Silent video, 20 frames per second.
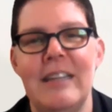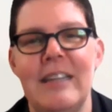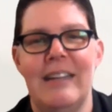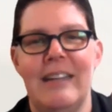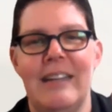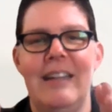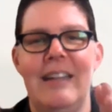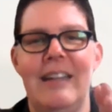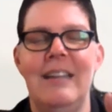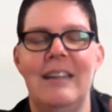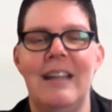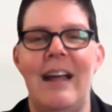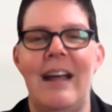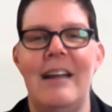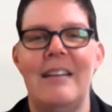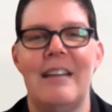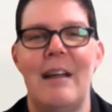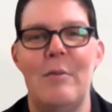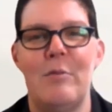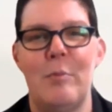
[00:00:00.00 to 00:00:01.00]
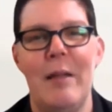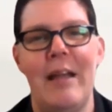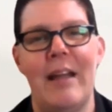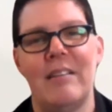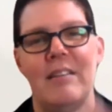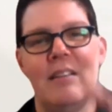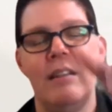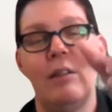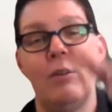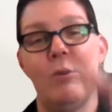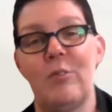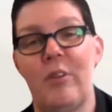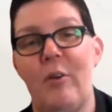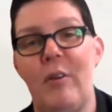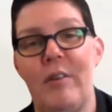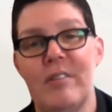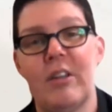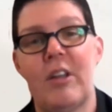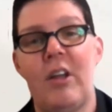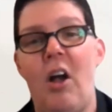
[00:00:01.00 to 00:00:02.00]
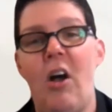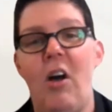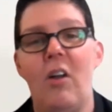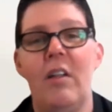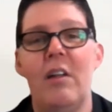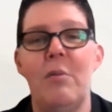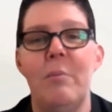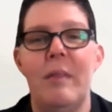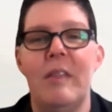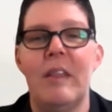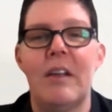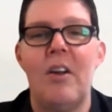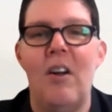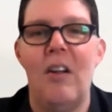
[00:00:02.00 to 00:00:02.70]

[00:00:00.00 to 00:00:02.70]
and in the High Times magazine, there was always a column,